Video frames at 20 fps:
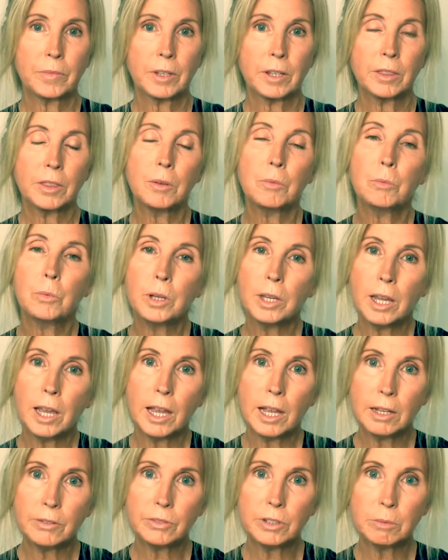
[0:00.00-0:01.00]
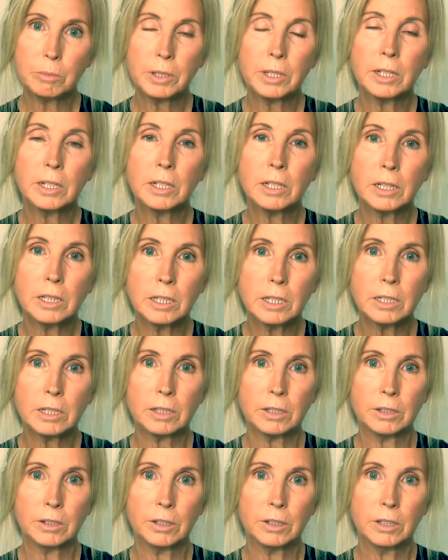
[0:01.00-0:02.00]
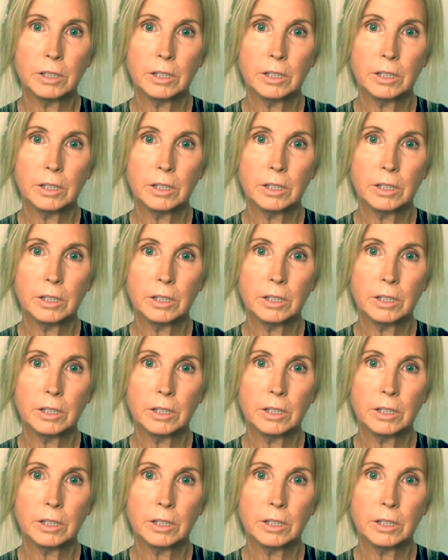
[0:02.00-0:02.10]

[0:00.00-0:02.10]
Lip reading: then we have to be clear